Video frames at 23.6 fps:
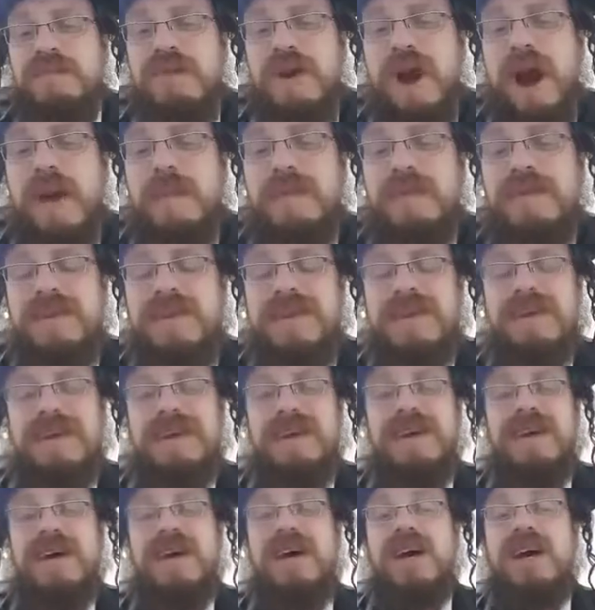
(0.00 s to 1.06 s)
properly
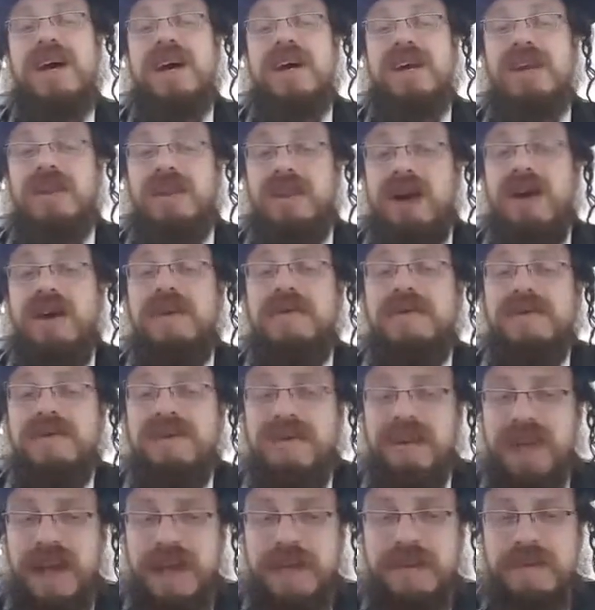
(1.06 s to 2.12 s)
love your
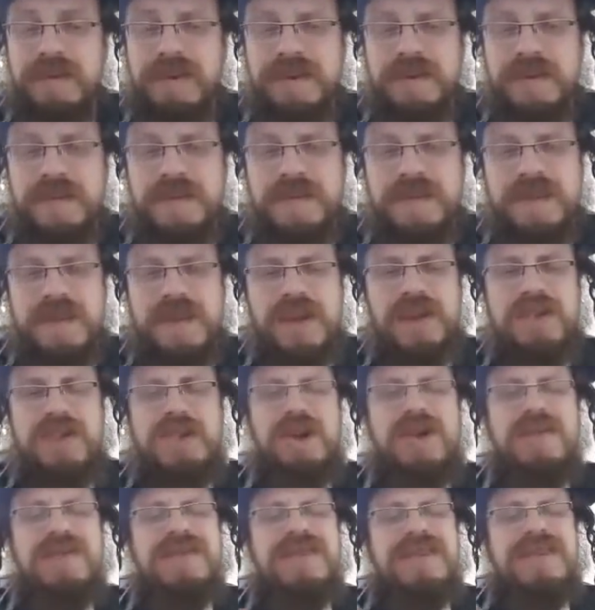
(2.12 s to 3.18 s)
neighbor, you
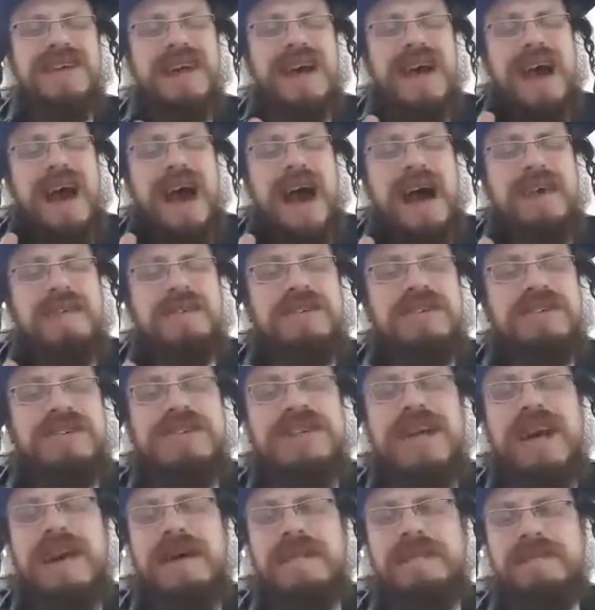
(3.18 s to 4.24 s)
don't have
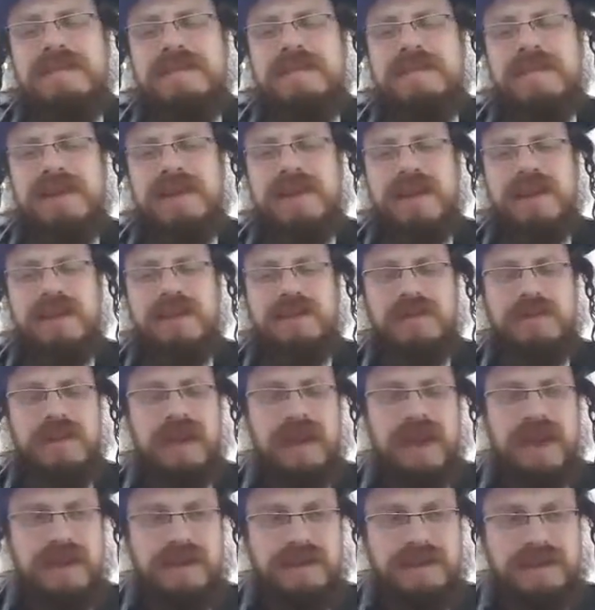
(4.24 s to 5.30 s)
Hashem in your
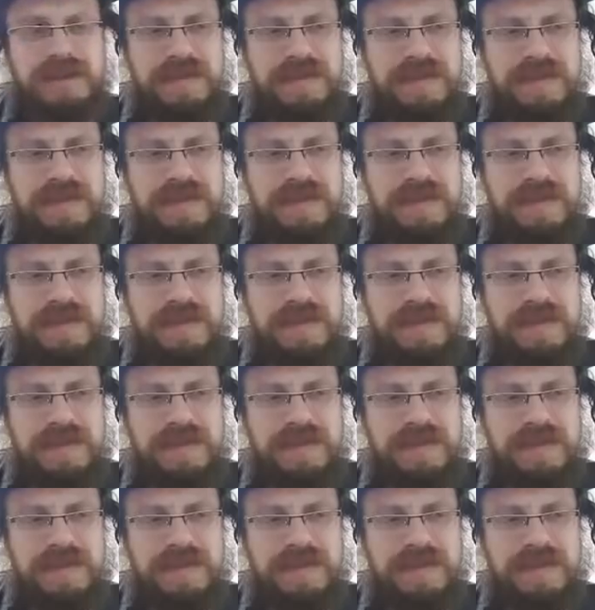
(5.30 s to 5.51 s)
life.